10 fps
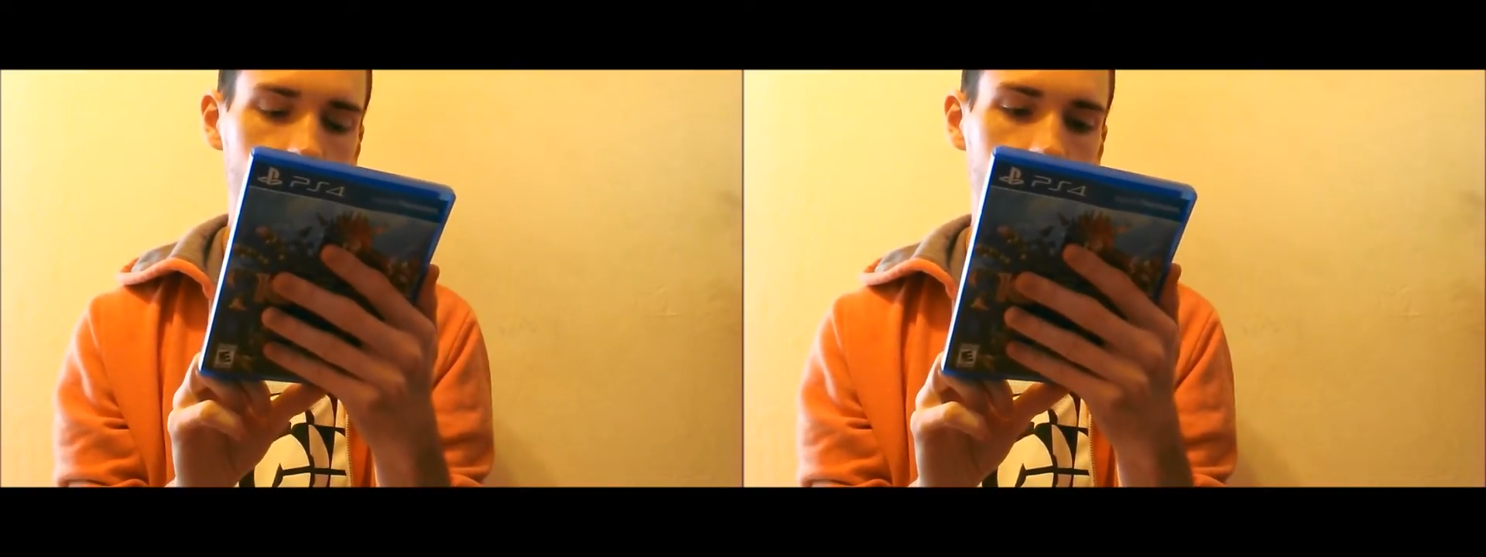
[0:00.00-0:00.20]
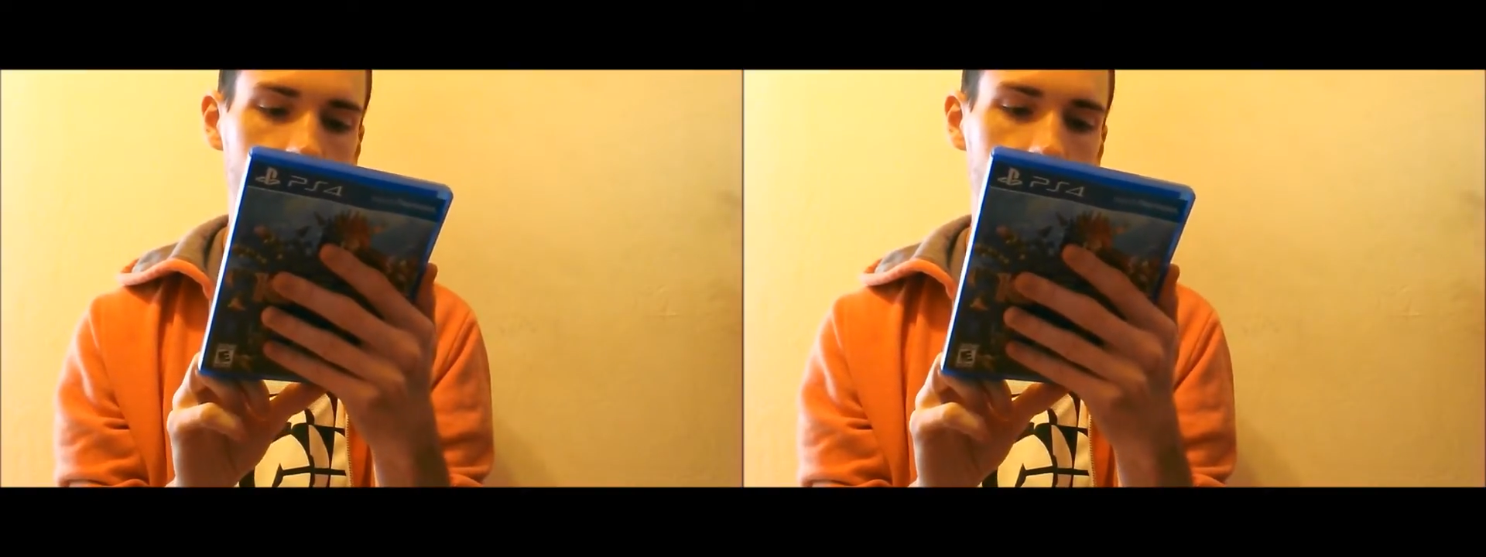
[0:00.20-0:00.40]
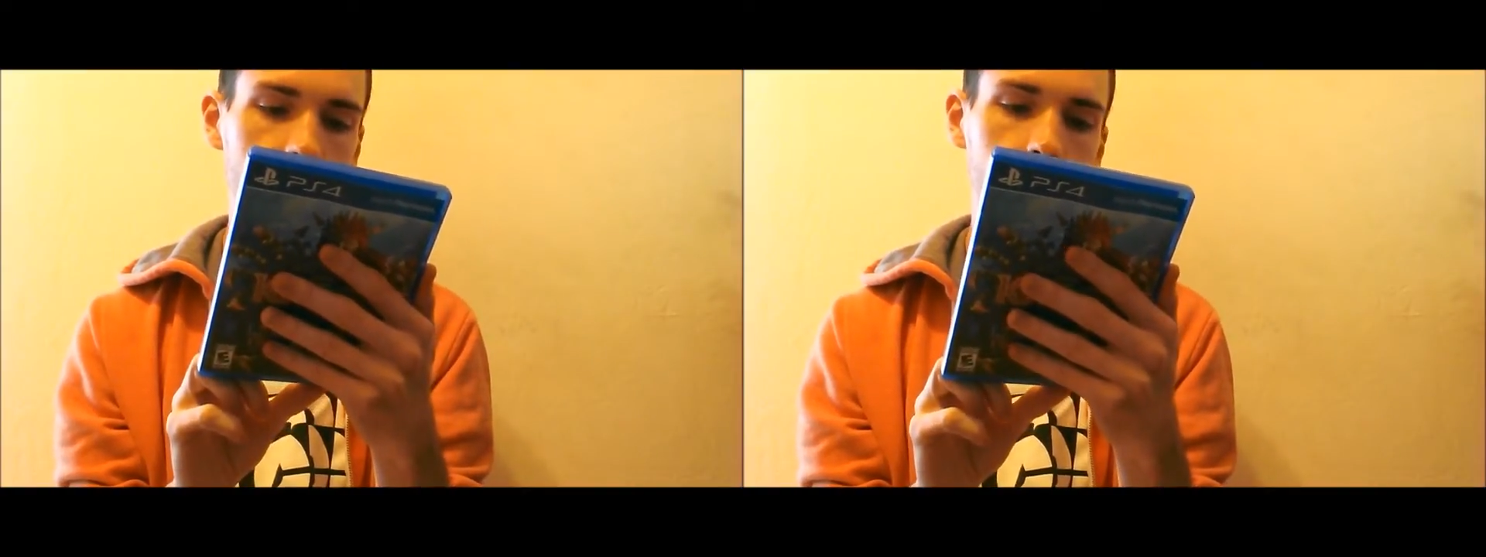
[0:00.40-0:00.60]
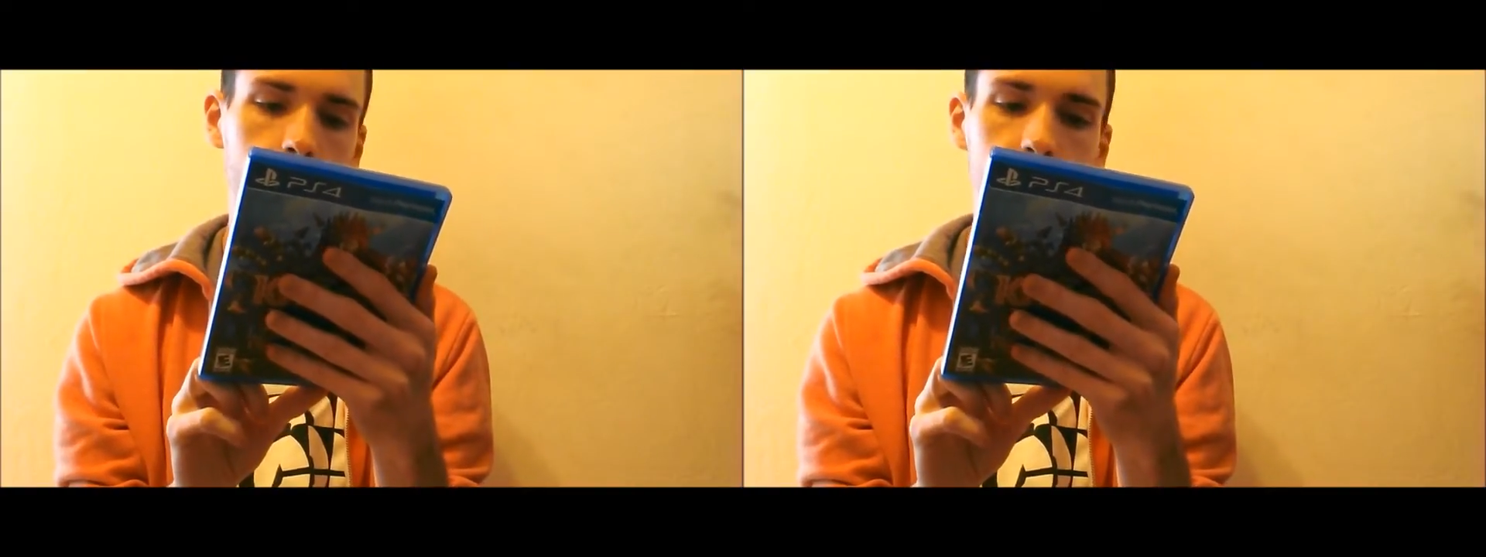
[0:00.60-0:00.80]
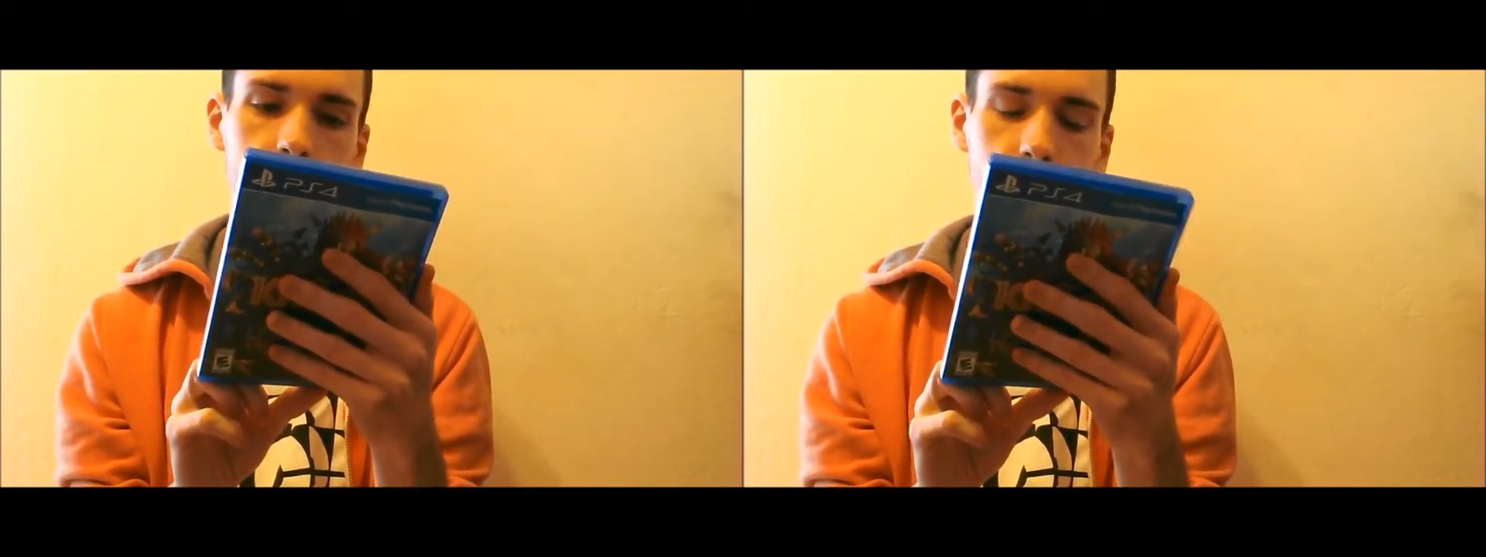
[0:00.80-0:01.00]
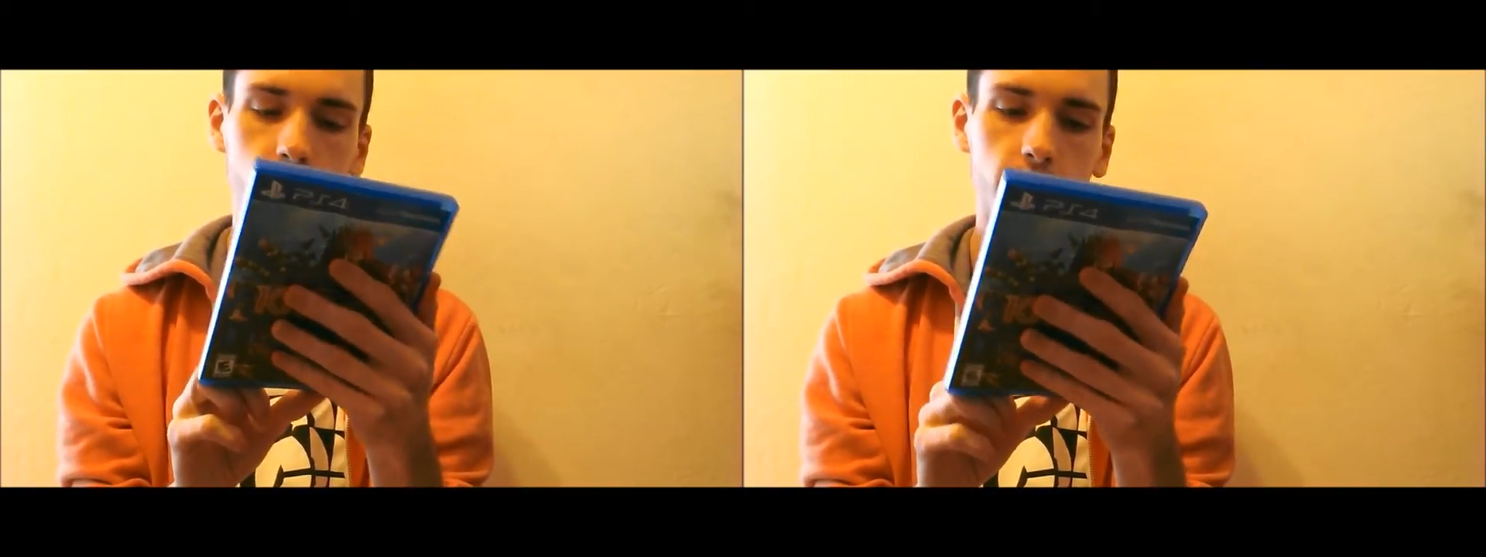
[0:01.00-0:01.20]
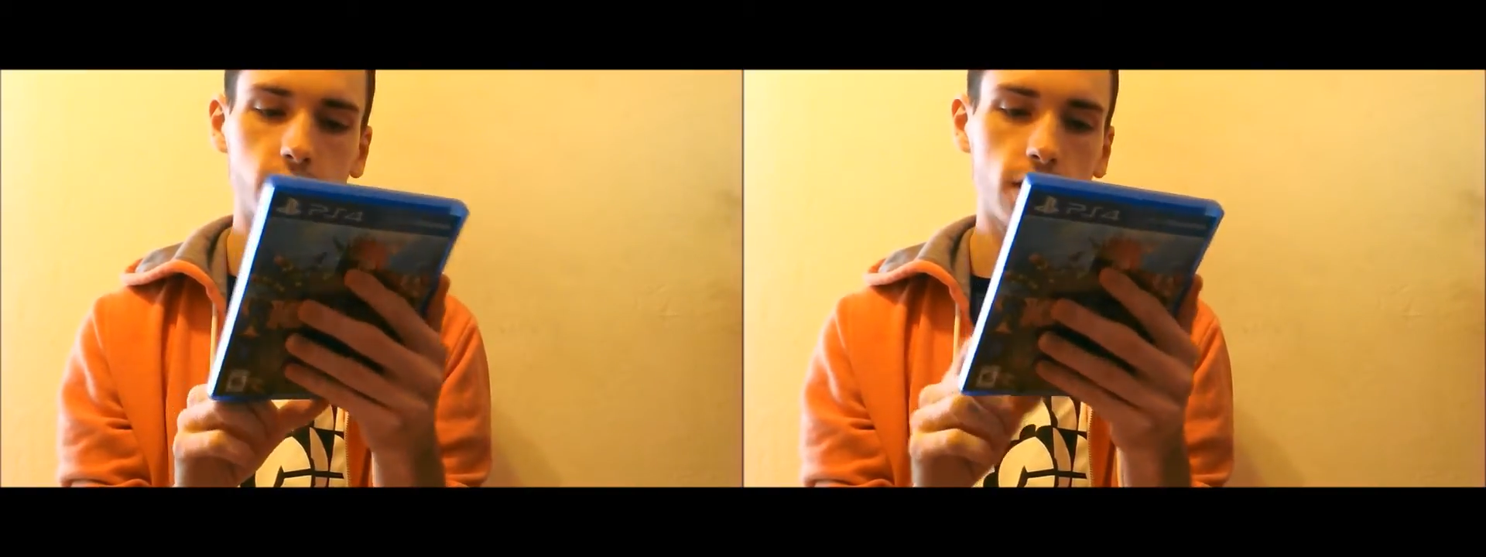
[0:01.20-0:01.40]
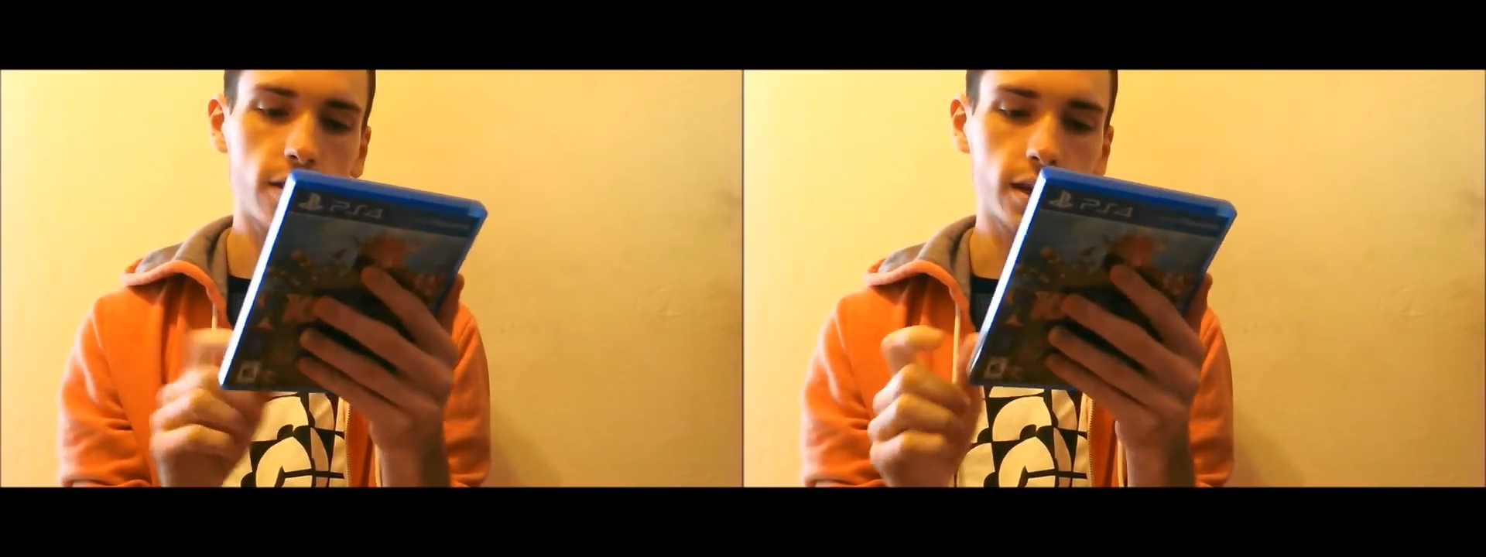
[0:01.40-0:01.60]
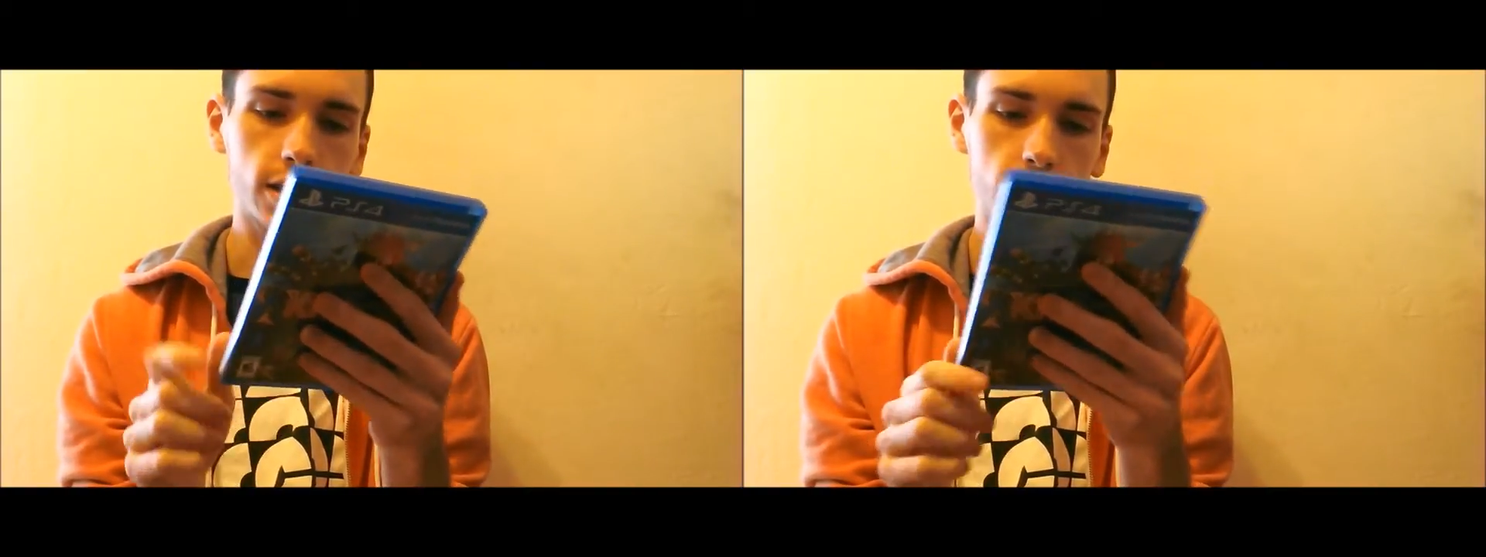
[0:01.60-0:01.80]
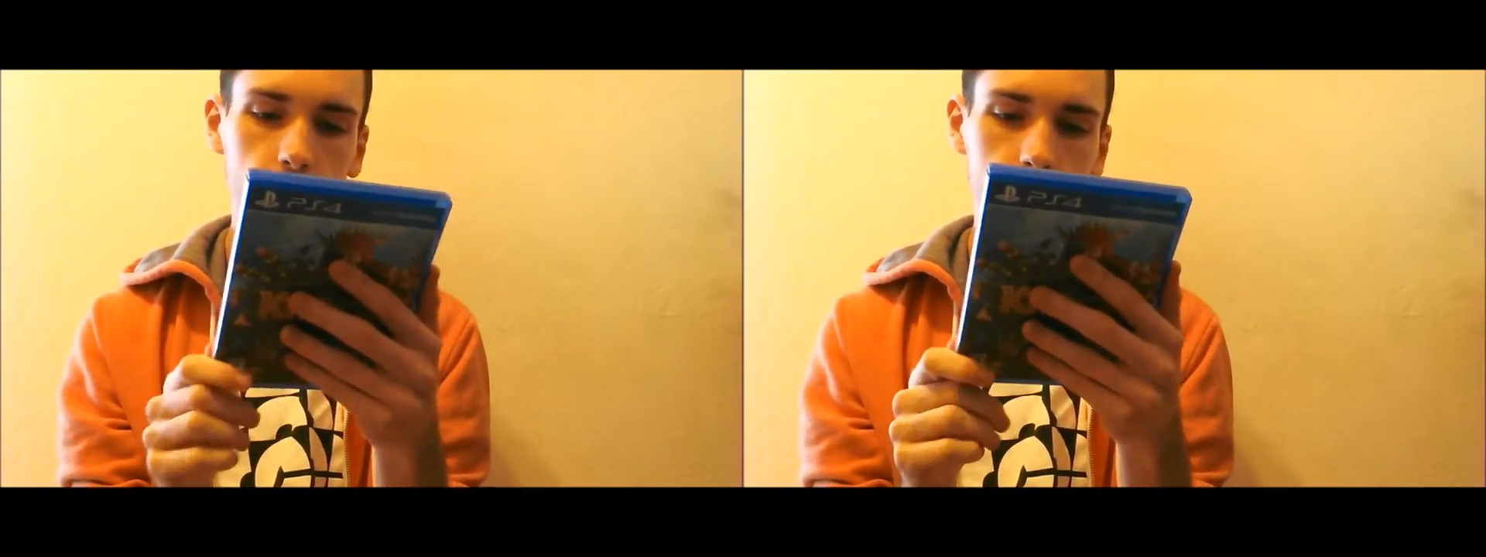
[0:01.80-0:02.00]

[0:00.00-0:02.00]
behind the mysterious relics.